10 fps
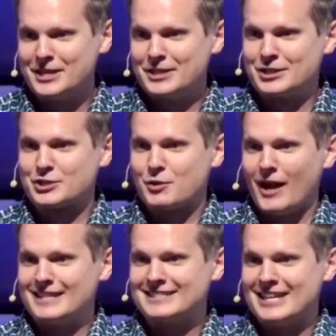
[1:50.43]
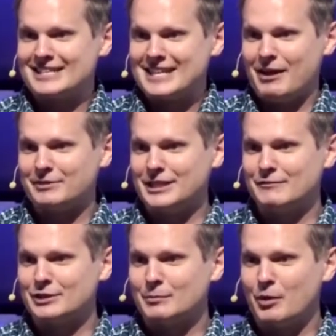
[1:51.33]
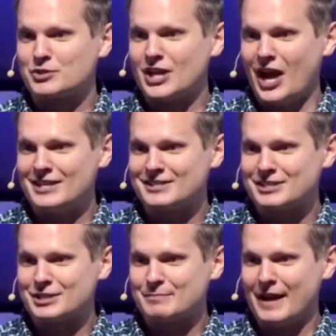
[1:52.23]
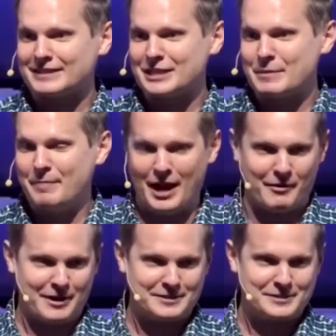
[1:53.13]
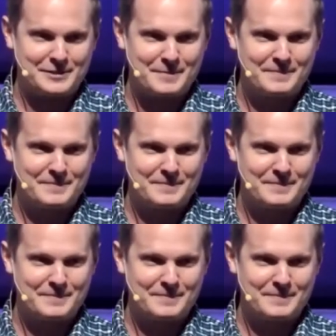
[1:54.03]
to try and take down even the most unsuspecting parent.